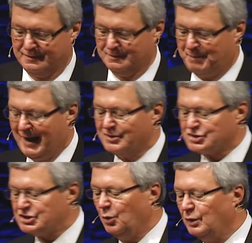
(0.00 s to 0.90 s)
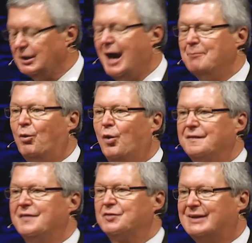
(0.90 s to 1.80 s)
Parents know a lot more
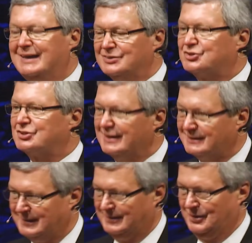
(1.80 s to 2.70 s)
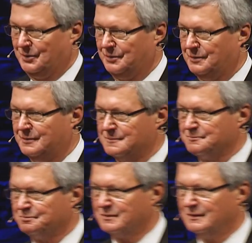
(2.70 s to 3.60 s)
than their kids think they do.
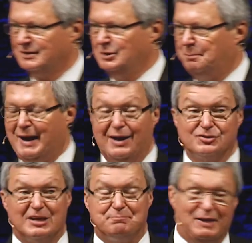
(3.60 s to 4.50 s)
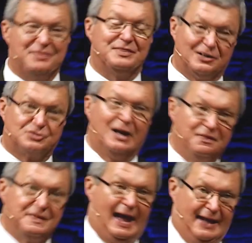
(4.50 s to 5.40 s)
You know, parents have been there,
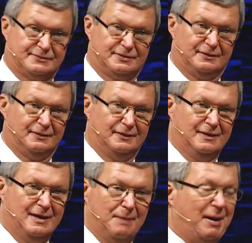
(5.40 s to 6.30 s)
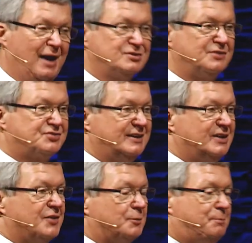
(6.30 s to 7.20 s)
done that. Parents have seen
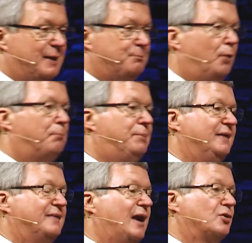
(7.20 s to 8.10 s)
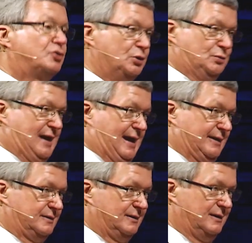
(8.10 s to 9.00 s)
other people be there, do
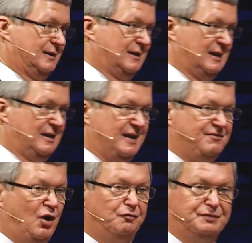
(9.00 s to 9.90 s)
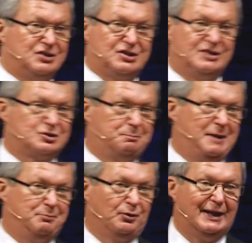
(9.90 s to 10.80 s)
that. They've hopefully seen some
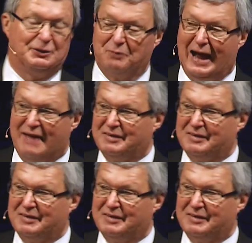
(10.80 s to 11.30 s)
people get it right.